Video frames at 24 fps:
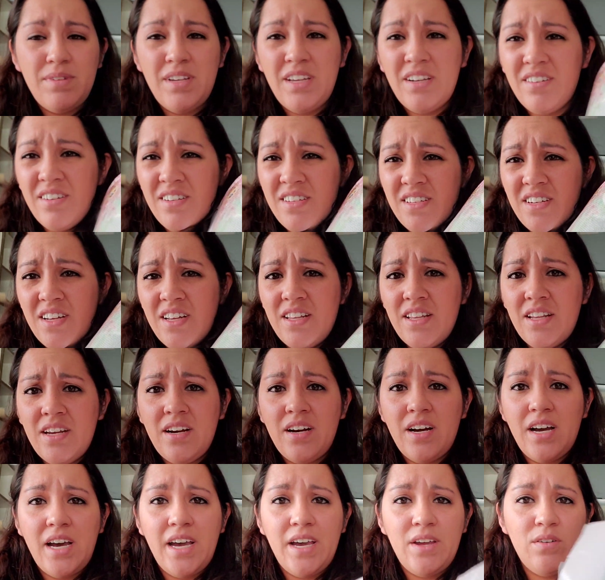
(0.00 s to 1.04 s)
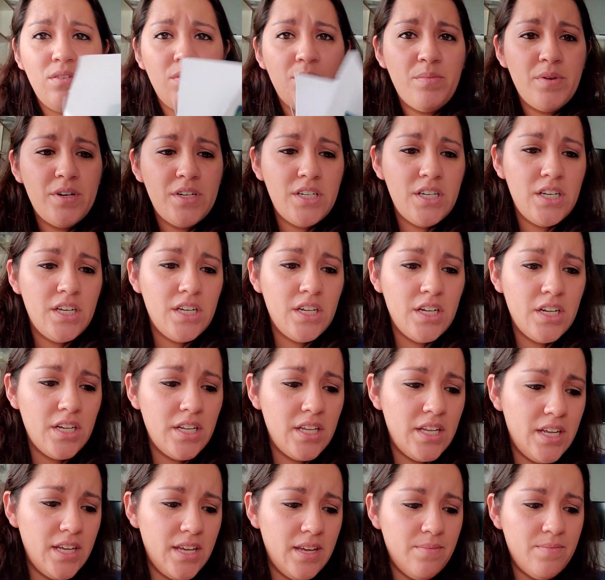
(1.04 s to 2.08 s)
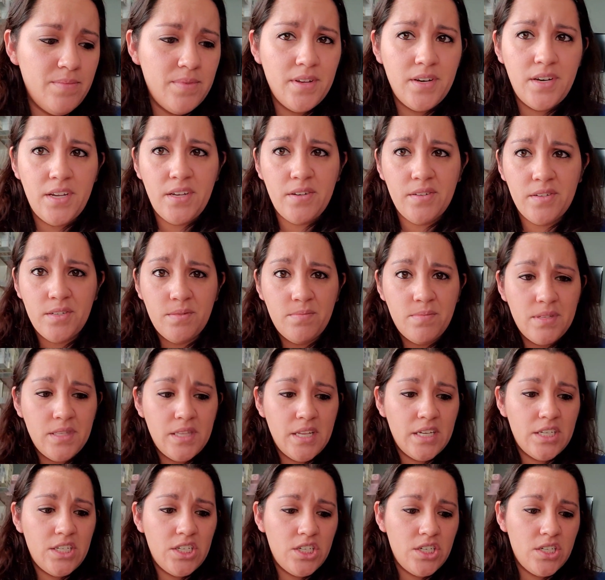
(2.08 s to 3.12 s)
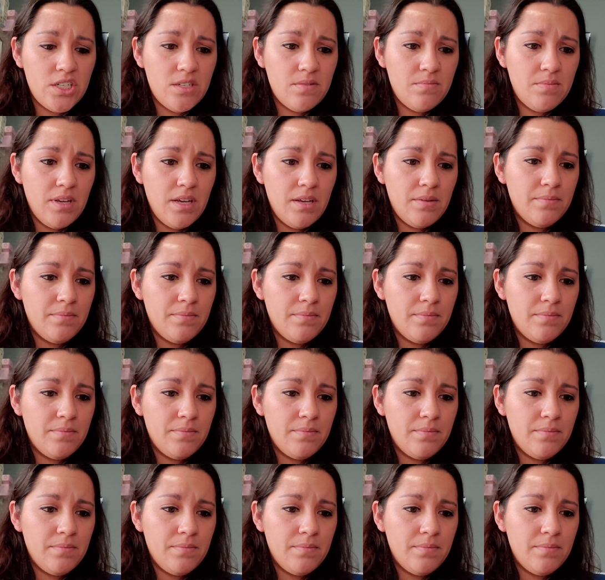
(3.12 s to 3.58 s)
needles on there. I don't particularly keep the needles, but that's just me.